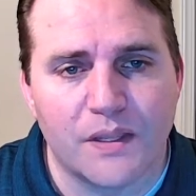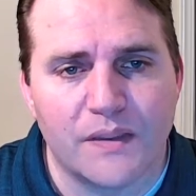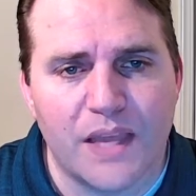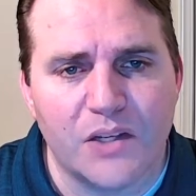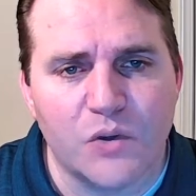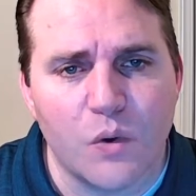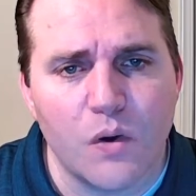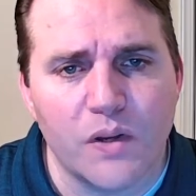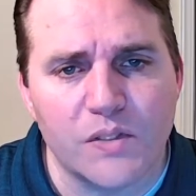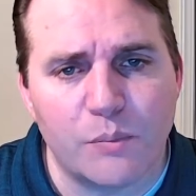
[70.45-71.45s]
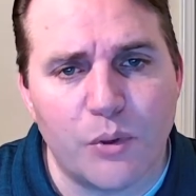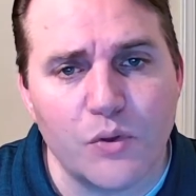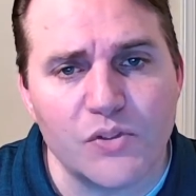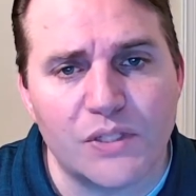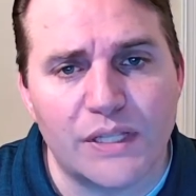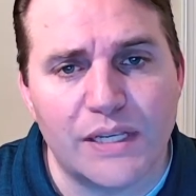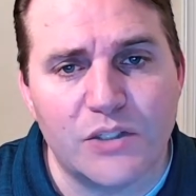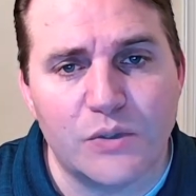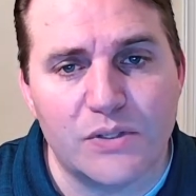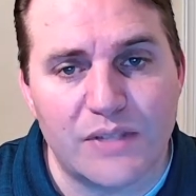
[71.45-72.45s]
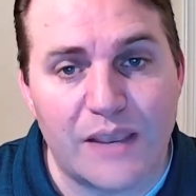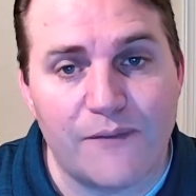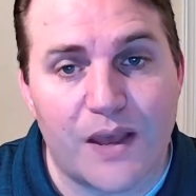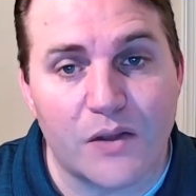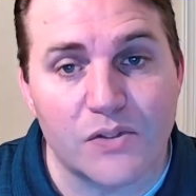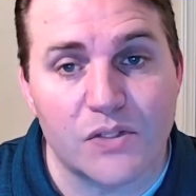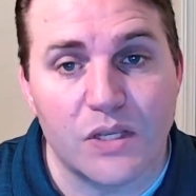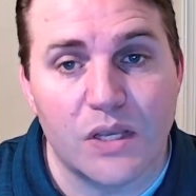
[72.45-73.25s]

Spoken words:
"That door is supposed to lead to a safe house,